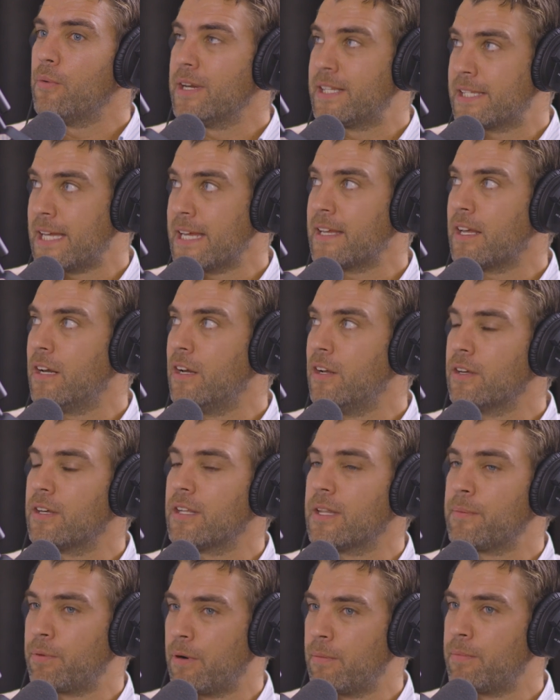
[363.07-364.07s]
we'd take a look
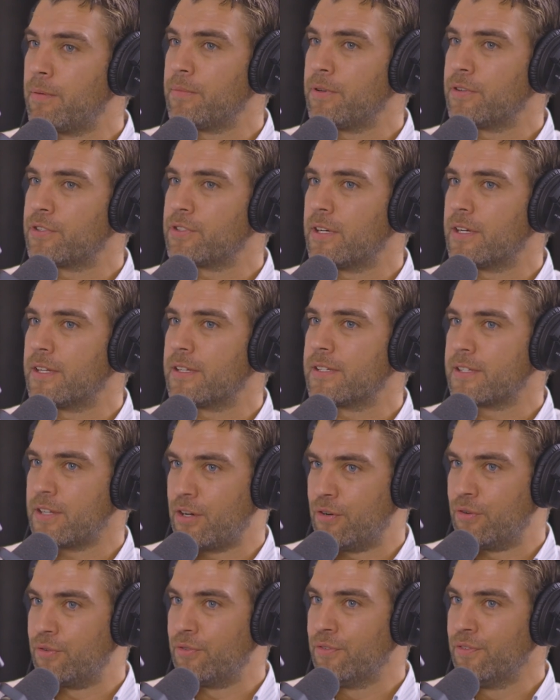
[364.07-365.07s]
at the problem you're trying to
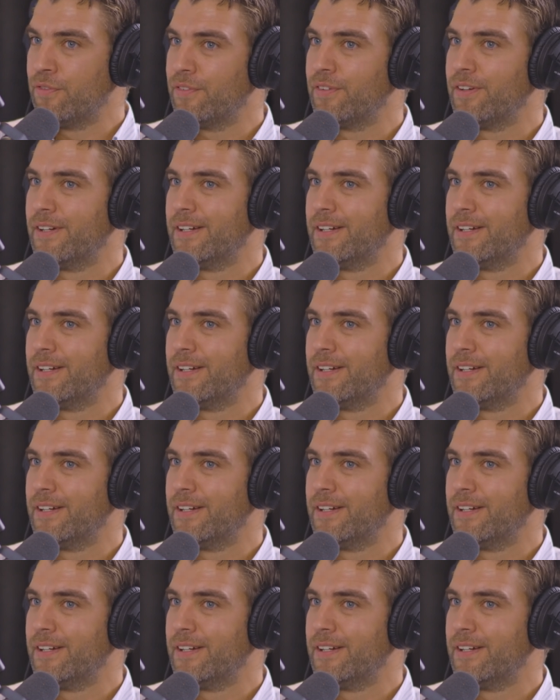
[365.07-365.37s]
solve,